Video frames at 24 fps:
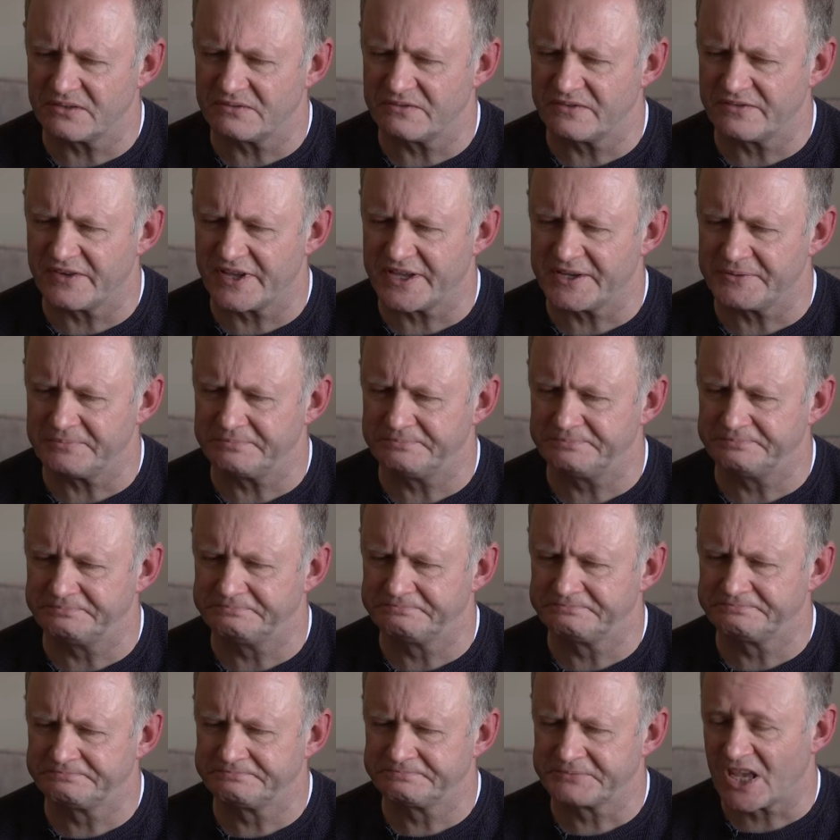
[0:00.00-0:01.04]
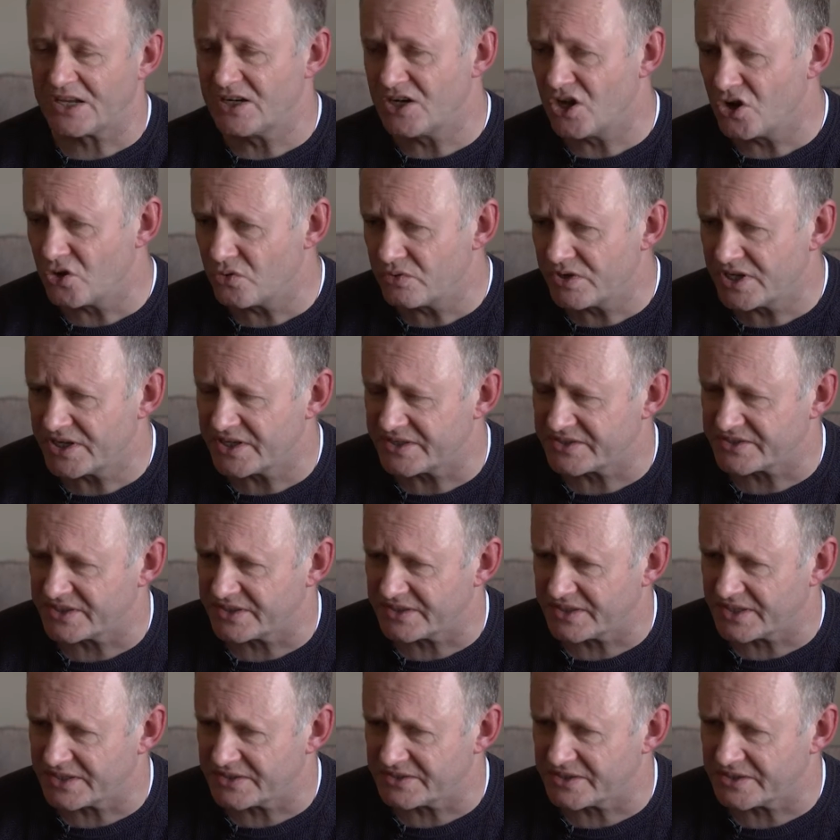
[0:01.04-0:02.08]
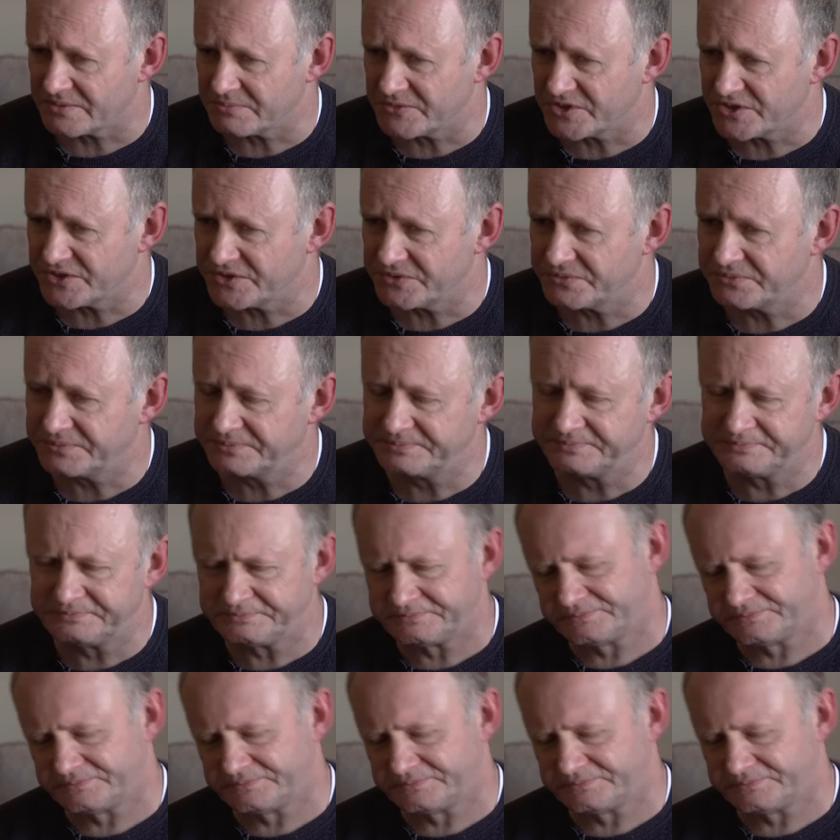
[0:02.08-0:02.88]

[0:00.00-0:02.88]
of loneliness at that time too.